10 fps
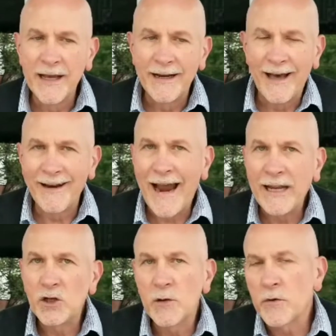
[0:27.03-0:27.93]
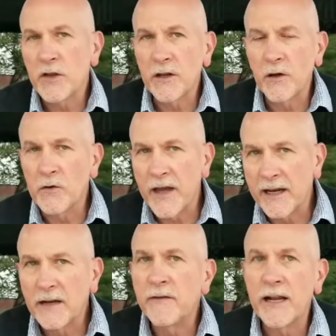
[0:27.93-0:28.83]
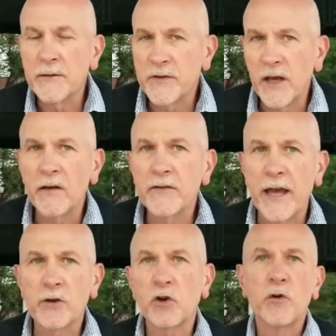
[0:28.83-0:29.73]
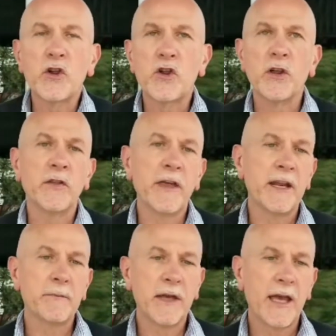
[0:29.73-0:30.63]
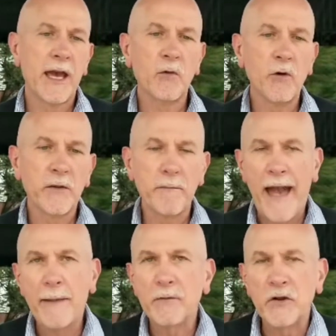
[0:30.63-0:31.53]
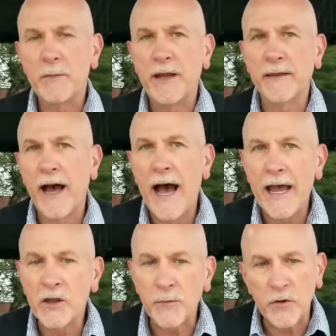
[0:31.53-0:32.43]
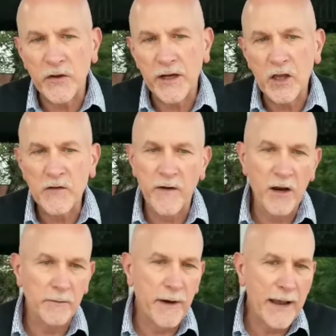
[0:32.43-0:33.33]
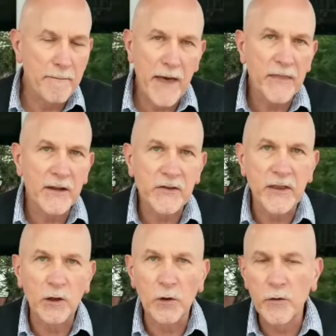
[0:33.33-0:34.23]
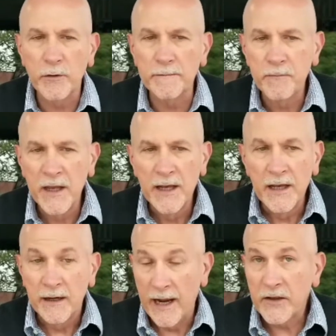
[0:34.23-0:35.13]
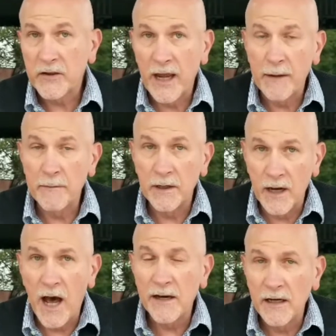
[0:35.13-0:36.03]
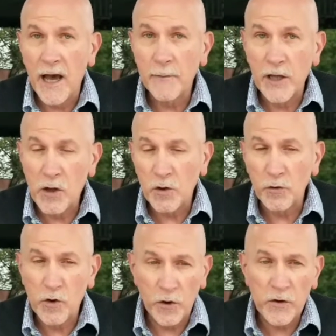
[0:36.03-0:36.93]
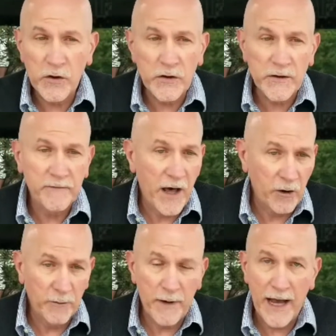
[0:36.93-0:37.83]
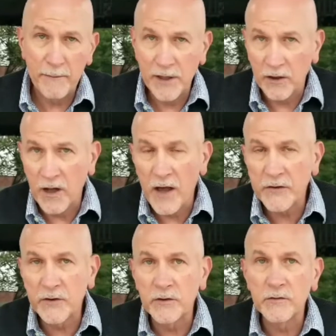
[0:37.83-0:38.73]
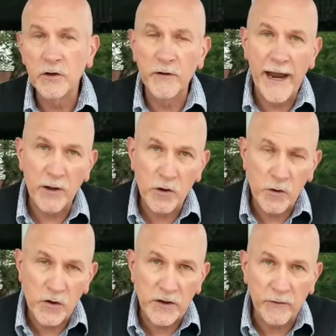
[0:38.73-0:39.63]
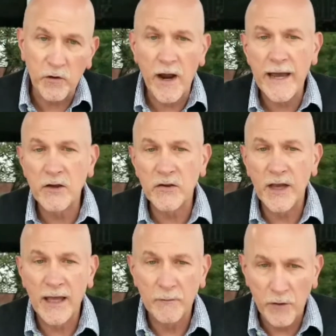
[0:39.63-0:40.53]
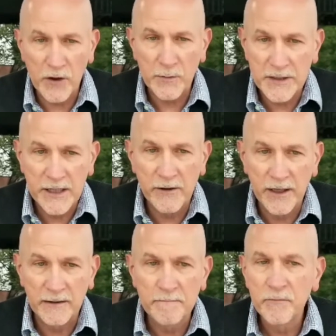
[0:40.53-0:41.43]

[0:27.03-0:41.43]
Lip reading: Now, 92% of those identified themselves as Christian, and it began with Baptist being the highest percentage, followed by Methodist, then Lutheran. Next came non-denominational churches, followed by Pentecostal, United Churches of Christ, and Presbyterian.